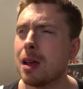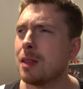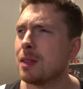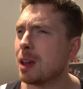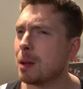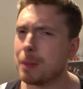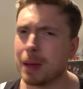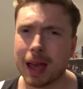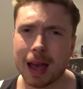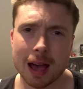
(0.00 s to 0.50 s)

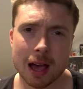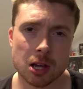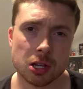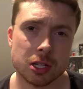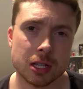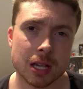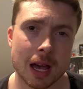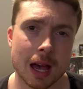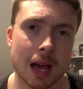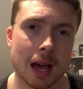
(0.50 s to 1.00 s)
There'd be
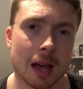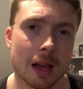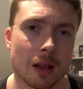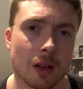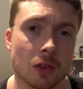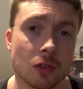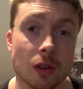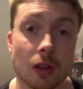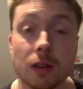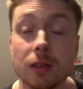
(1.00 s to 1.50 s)

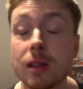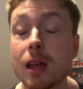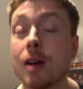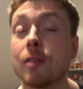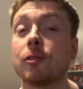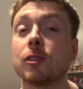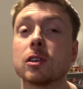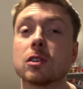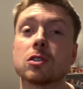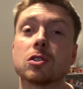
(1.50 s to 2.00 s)
hashtags, a
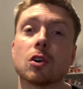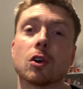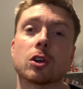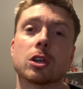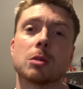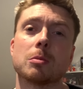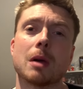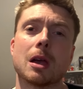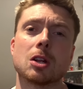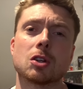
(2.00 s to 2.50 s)
Netflix
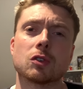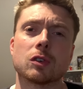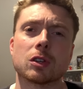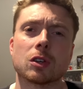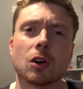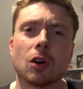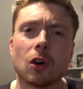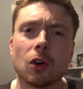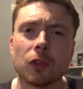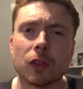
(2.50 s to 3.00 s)
documentary
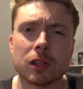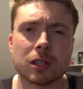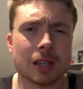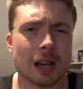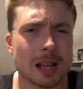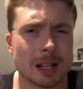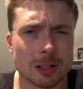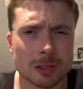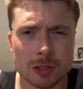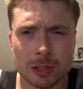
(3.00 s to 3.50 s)
called The
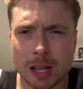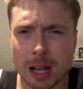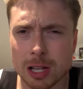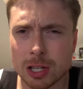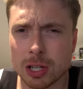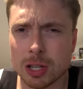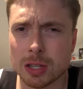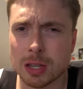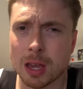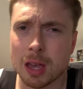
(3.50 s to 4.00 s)
Title
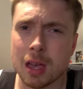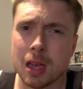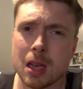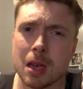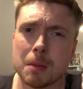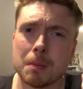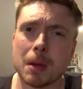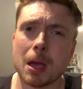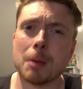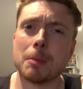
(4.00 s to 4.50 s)
Snatchers,
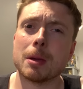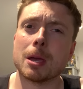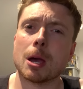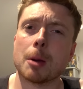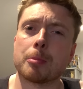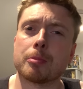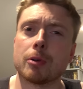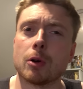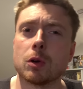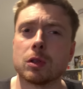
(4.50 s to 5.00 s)
maybe a
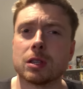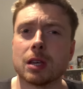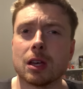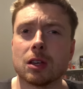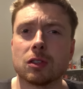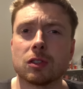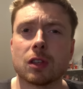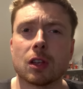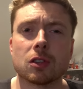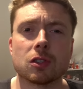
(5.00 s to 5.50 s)

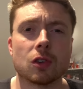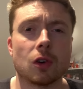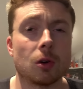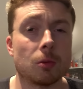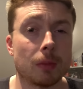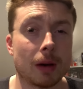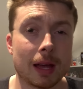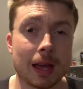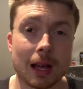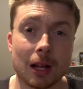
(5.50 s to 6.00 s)
protest
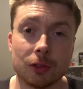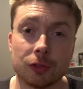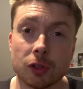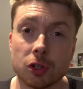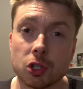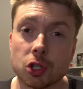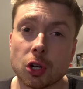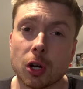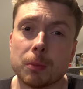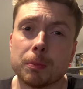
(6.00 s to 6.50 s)
song by
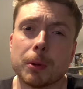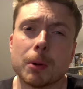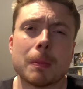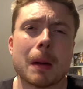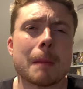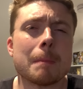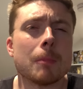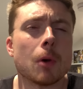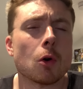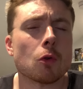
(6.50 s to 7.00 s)
Elton John. But
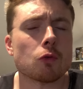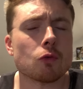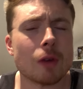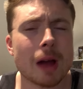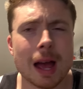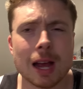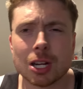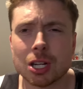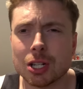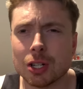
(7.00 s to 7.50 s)
my more
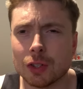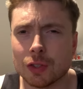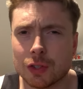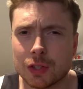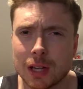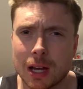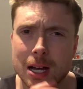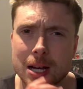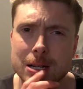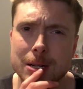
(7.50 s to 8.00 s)
rational
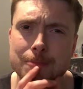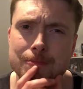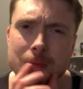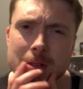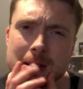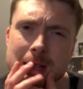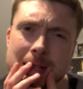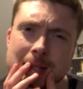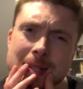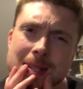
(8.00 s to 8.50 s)
side,
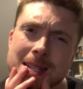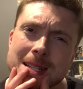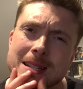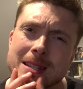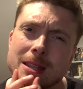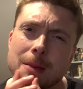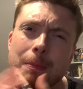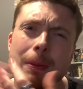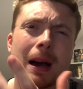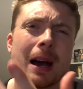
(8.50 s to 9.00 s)

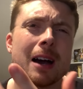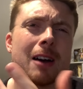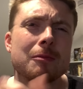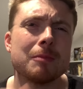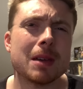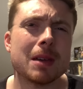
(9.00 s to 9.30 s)
the part of